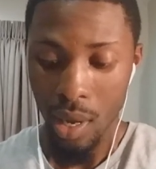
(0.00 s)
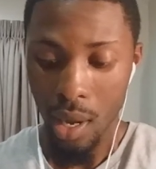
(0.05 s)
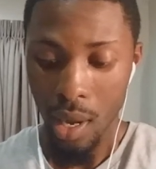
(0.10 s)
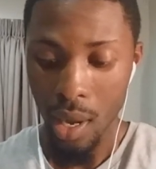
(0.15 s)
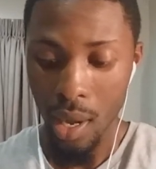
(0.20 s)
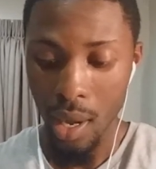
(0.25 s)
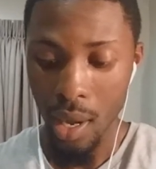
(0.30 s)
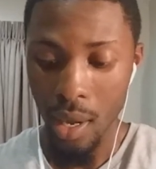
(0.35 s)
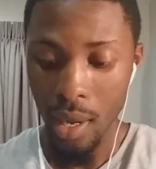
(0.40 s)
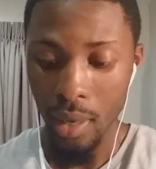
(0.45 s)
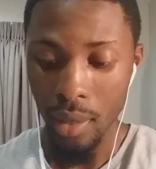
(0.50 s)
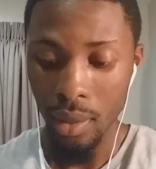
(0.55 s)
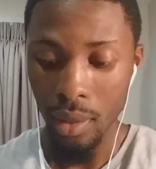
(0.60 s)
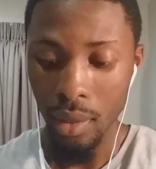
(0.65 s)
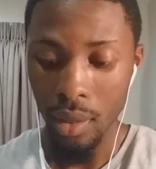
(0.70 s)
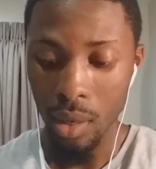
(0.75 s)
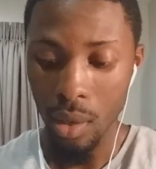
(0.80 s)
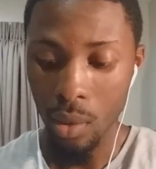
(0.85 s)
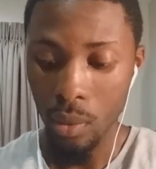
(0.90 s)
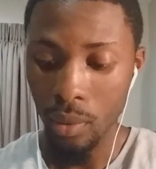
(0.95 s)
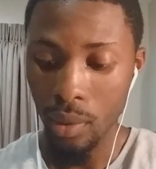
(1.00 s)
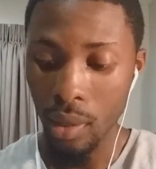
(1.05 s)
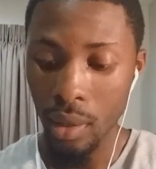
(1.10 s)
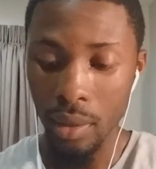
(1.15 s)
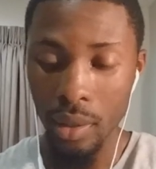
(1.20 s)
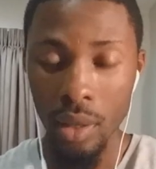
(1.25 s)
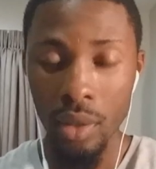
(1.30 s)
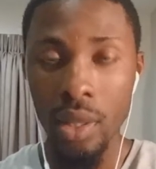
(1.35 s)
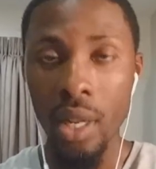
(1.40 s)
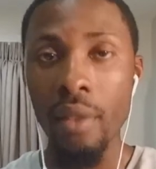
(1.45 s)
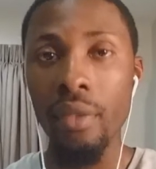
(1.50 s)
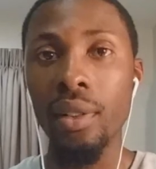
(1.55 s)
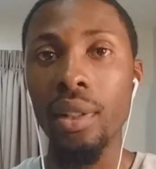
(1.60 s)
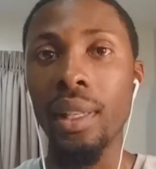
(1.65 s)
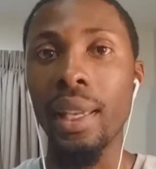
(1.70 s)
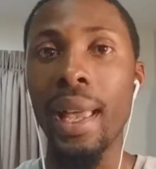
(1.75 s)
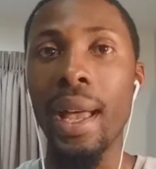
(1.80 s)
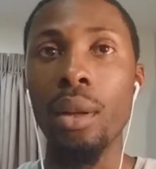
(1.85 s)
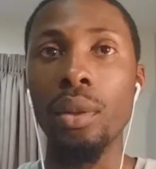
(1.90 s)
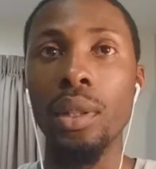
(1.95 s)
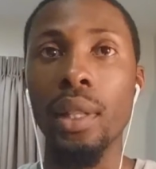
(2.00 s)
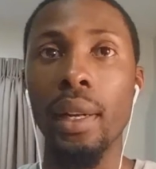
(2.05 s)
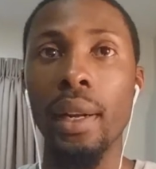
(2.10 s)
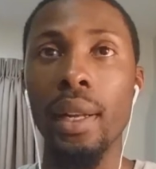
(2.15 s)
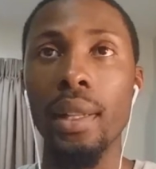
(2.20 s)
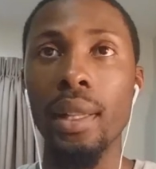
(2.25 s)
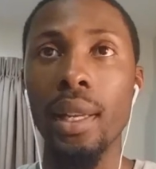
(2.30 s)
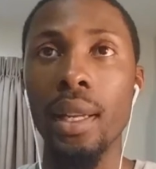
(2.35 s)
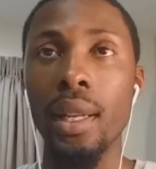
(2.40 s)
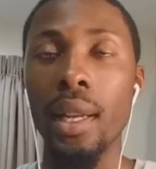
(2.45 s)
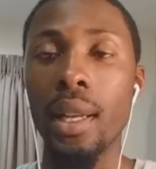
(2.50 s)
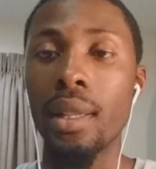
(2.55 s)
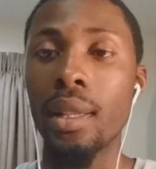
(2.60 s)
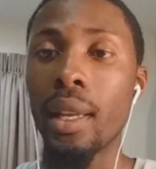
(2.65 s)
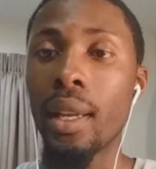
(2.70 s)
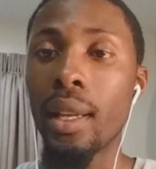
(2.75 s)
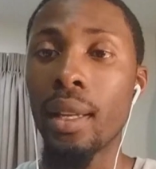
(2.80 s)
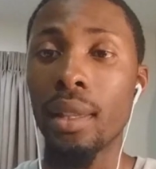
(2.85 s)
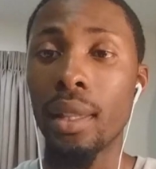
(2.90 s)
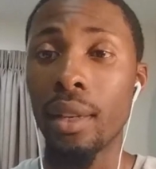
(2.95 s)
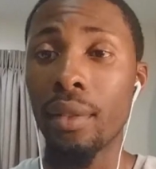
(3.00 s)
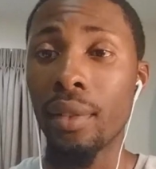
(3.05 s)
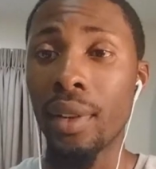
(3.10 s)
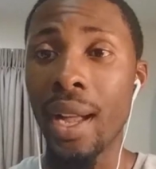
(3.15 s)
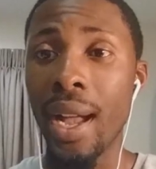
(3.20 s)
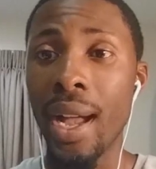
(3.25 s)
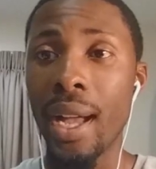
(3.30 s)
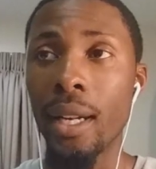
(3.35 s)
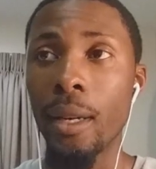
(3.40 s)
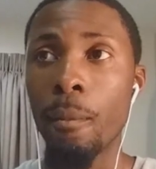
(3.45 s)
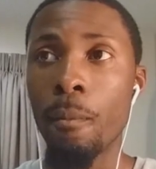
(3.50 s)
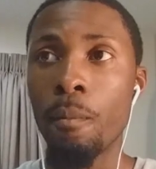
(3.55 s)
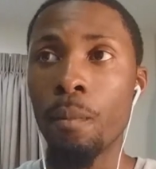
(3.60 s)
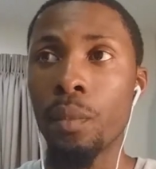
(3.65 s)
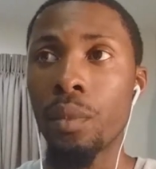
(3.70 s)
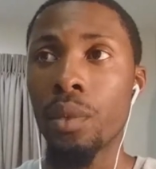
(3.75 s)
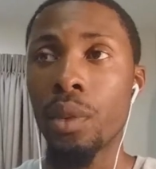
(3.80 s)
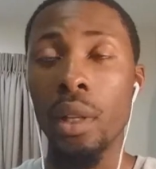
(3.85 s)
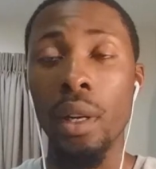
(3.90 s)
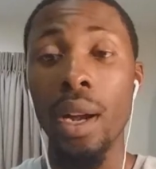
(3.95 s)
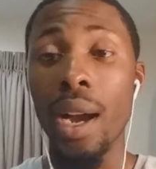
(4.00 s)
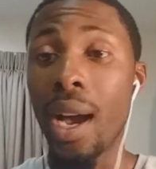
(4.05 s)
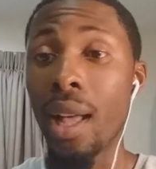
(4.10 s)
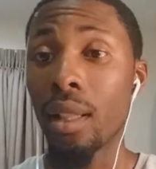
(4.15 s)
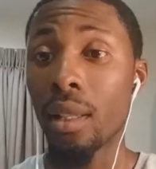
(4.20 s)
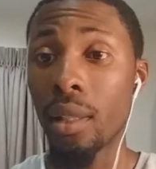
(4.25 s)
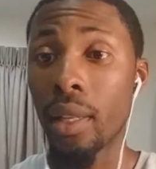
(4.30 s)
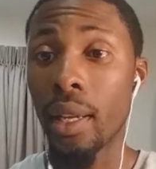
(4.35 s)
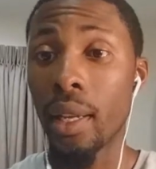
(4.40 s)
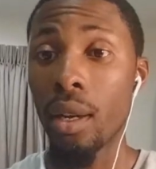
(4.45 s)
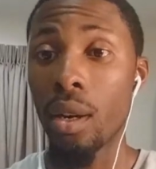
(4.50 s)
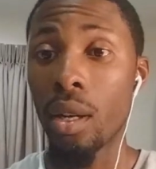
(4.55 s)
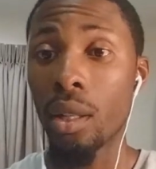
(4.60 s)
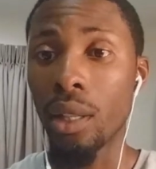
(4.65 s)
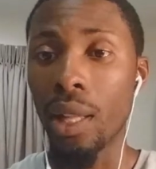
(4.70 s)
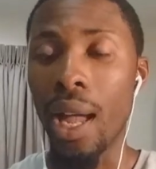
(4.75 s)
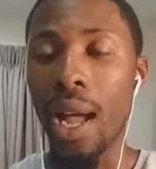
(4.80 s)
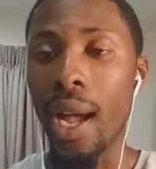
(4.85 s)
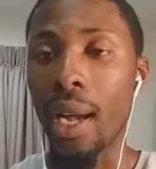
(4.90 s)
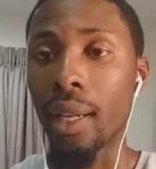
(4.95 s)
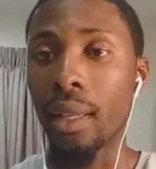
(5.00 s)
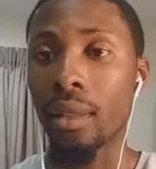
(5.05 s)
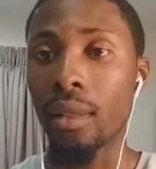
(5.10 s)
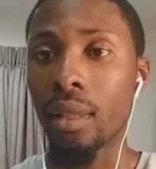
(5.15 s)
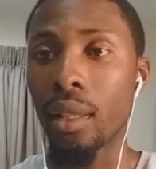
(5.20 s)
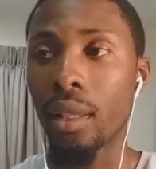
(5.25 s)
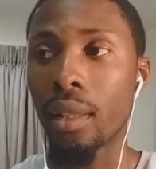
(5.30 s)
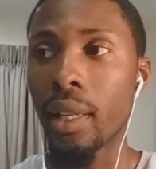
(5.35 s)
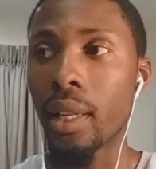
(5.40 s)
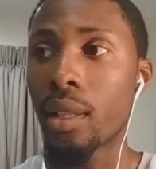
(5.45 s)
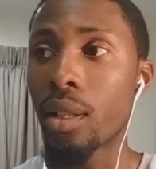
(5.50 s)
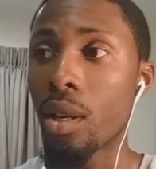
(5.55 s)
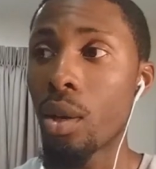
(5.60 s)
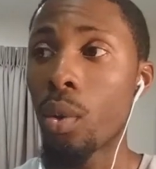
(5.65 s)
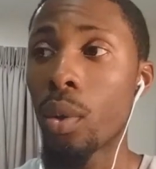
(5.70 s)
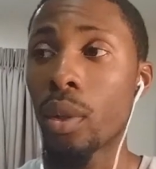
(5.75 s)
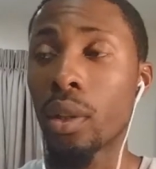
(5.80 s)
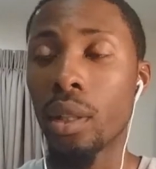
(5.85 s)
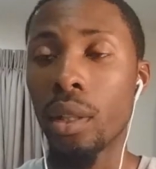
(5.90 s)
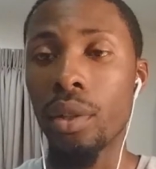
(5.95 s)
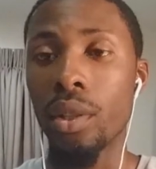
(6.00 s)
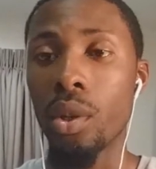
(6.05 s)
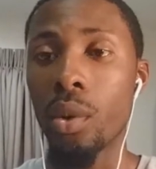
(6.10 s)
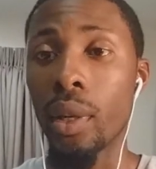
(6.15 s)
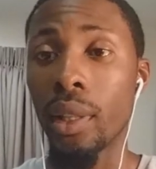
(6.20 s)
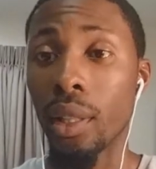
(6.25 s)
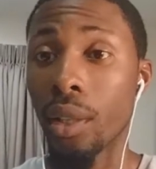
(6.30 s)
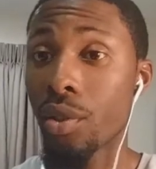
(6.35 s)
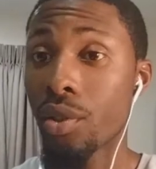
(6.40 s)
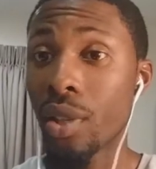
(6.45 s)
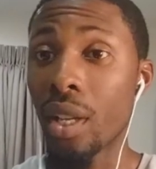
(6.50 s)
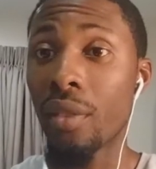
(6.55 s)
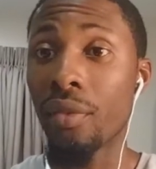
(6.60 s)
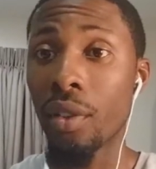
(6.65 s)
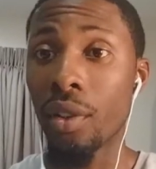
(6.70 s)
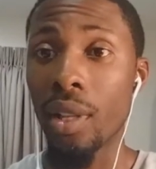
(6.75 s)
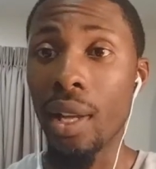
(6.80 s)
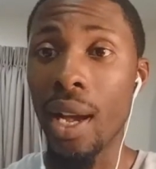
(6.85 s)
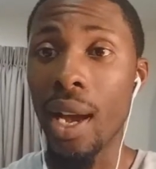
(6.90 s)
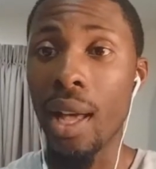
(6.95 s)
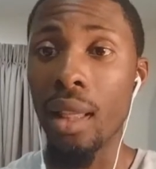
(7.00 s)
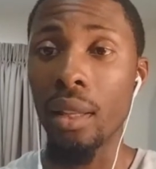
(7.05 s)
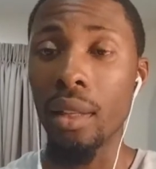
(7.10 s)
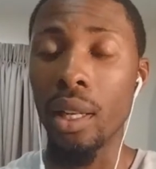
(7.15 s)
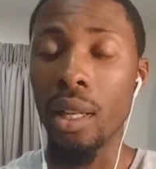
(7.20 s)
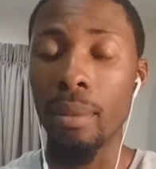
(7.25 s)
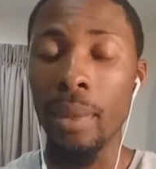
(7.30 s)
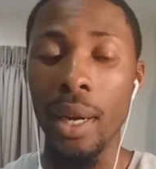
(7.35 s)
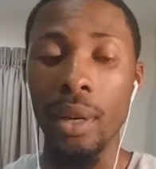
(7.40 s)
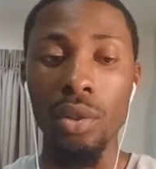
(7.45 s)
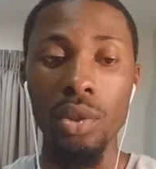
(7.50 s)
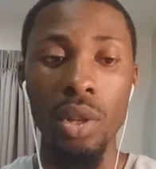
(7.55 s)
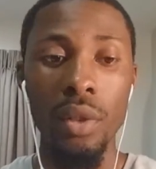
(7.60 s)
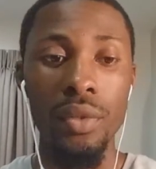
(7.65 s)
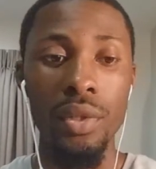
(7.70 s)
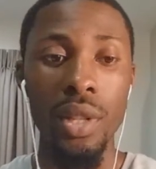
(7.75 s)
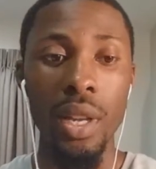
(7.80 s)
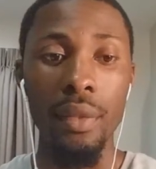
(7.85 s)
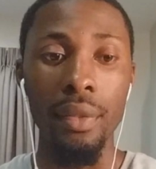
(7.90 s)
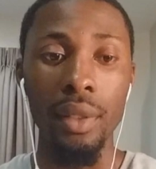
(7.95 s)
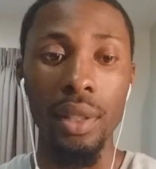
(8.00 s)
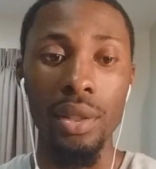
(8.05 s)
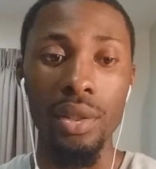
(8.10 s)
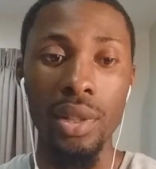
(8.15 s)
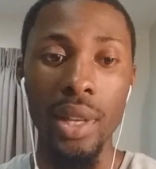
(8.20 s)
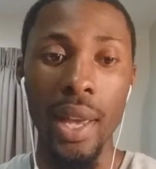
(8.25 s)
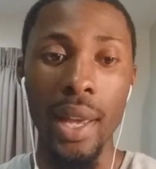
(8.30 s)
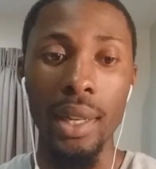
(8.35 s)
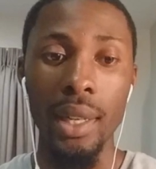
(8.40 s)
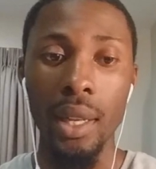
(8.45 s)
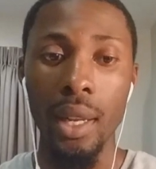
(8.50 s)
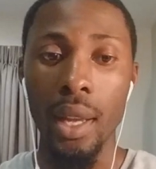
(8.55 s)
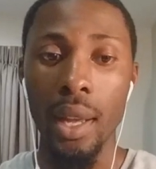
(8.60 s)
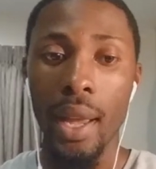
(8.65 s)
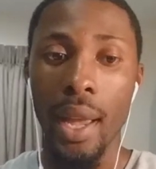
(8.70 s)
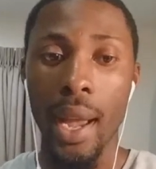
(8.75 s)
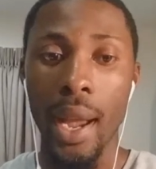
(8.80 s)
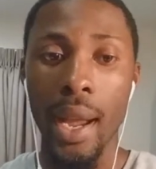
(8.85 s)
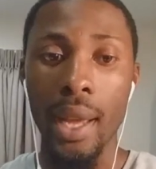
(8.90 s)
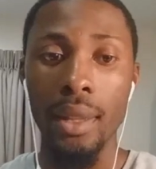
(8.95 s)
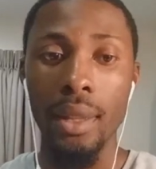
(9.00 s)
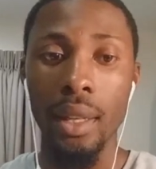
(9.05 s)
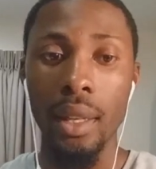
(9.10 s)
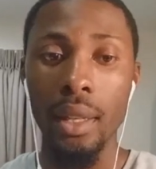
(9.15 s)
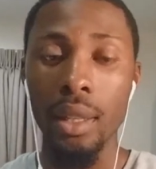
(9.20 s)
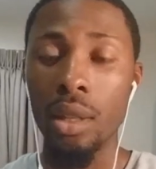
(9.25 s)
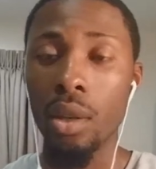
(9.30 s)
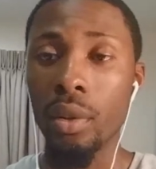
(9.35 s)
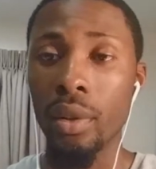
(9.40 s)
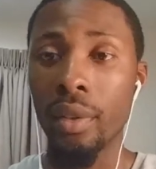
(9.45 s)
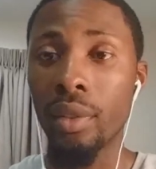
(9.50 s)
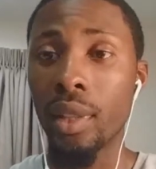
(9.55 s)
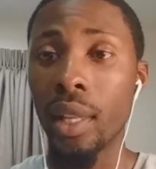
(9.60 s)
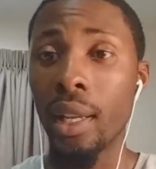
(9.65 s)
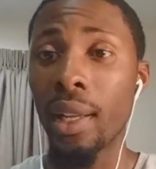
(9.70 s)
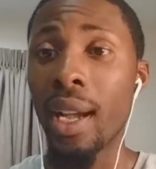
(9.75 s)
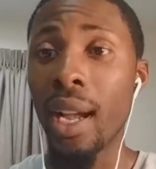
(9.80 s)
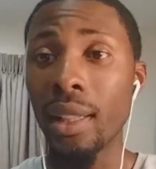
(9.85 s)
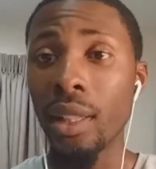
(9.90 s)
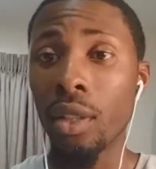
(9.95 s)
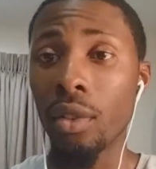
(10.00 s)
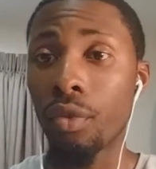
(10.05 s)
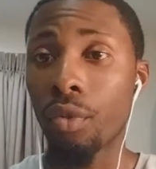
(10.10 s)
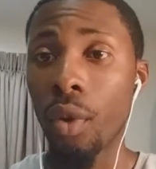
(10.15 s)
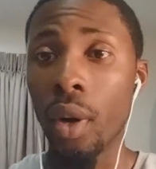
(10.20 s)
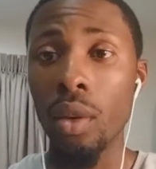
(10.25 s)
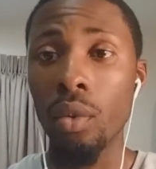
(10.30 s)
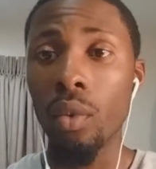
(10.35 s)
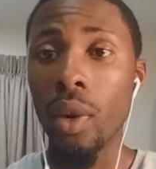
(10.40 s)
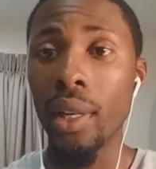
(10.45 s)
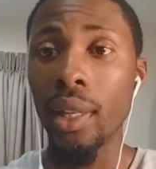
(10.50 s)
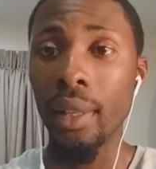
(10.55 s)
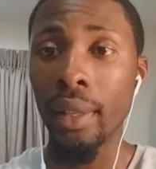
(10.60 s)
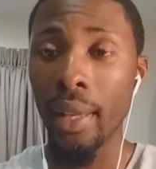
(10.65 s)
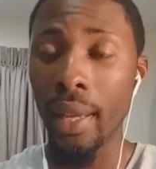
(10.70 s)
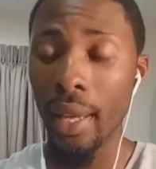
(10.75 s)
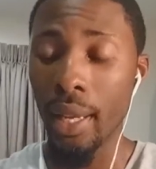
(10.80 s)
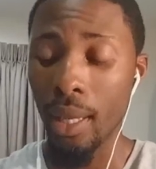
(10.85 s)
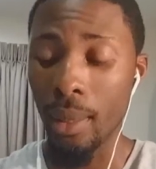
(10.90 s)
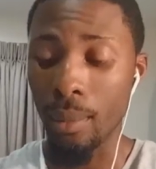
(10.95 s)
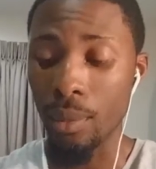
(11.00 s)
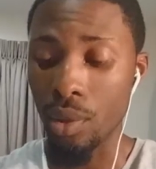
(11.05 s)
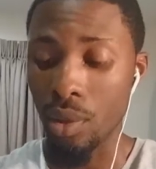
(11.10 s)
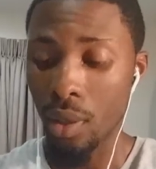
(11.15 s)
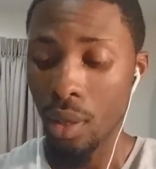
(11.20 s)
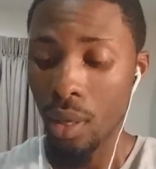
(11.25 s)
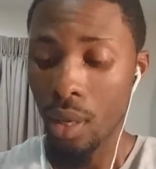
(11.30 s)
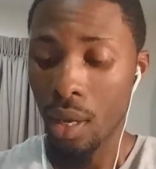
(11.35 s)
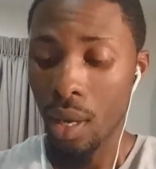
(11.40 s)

You know, they're definitely out there, and they've got their holiday on lock. They know what they're doing. They're set for the holiday. Microsoft is definitely set, and they, you know, they got their front running games.